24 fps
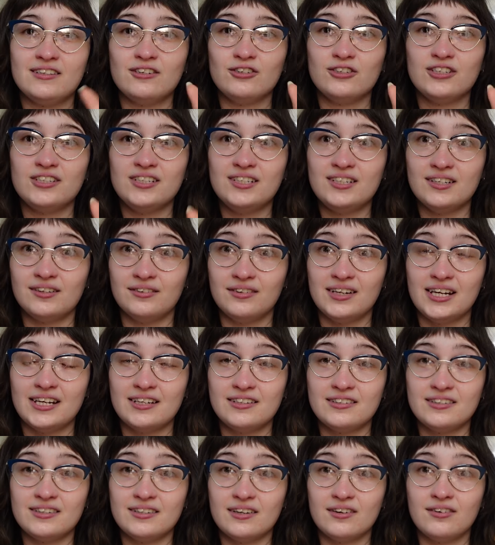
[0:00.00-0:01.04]
there
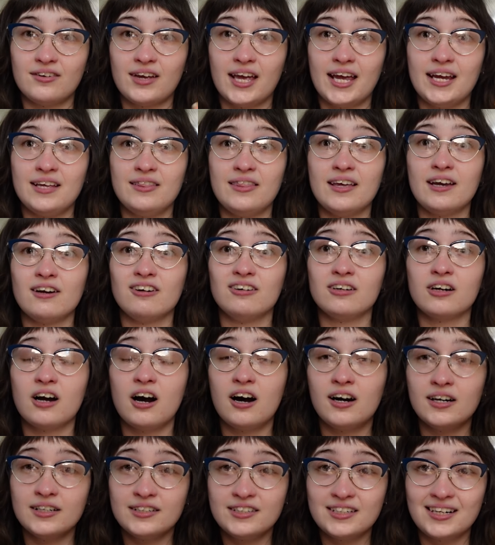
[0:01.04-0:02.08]
stillness, okay? They are
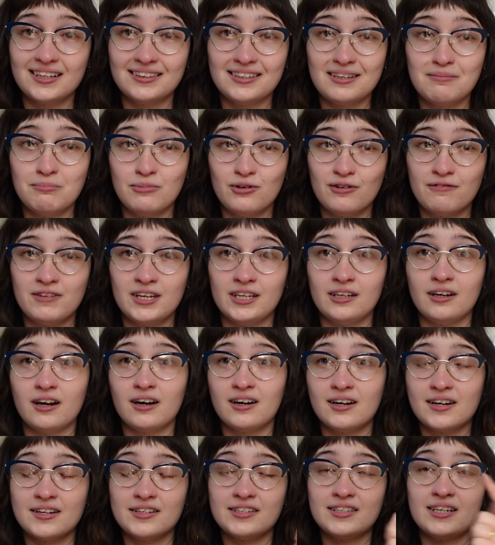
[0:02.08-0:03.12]
constantly moving,
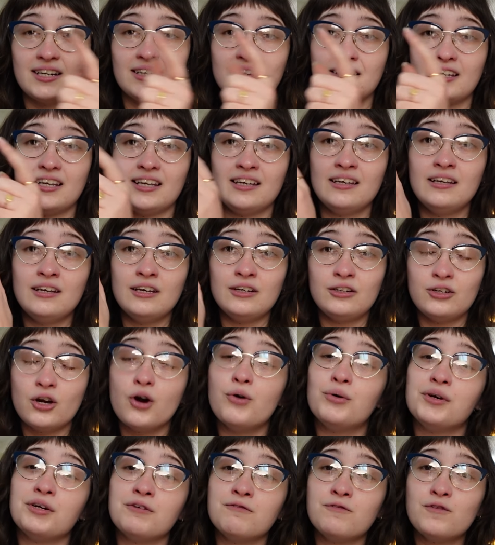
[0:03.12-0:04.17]
constantly going